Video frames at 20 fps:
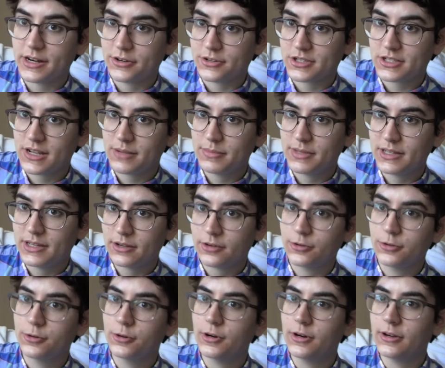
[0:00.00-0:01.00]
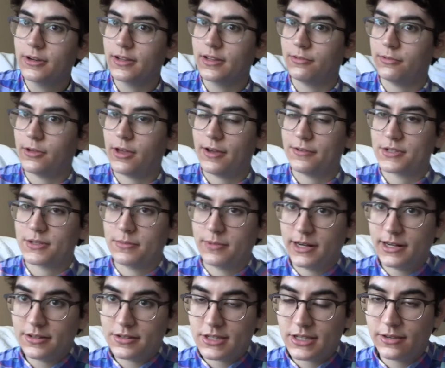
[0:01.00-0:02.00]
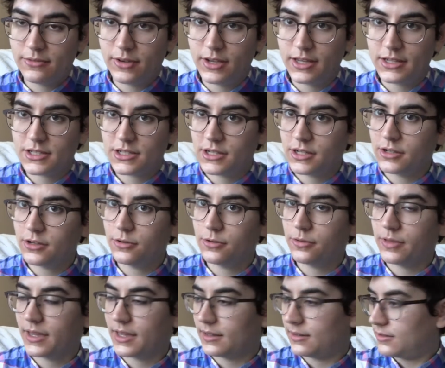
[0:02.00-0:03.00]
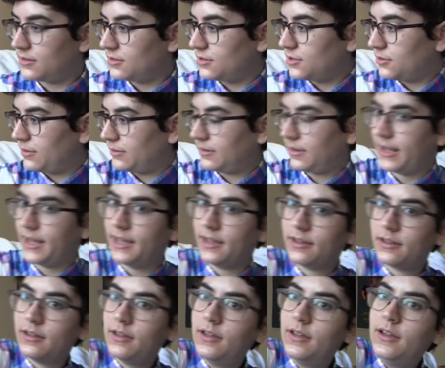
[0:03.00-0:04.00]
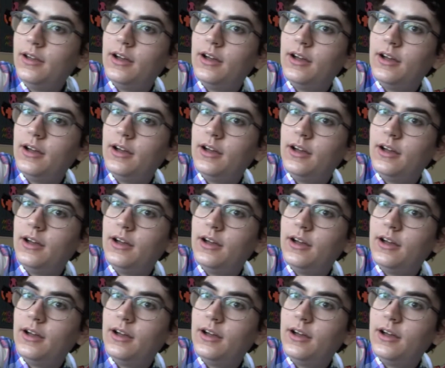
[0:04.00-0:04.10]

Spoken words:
of your stomach, or if you have someone else giving it to you, they can do it like